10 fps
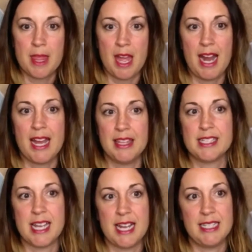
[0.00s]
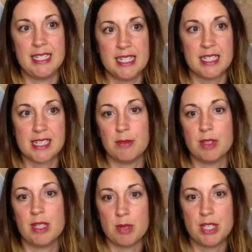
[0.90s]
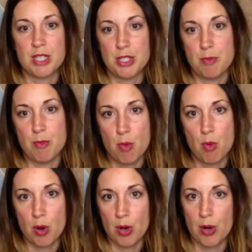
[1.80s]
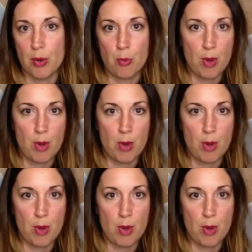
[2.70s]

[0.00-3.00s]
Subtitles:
I had this idea because I really wanted to do more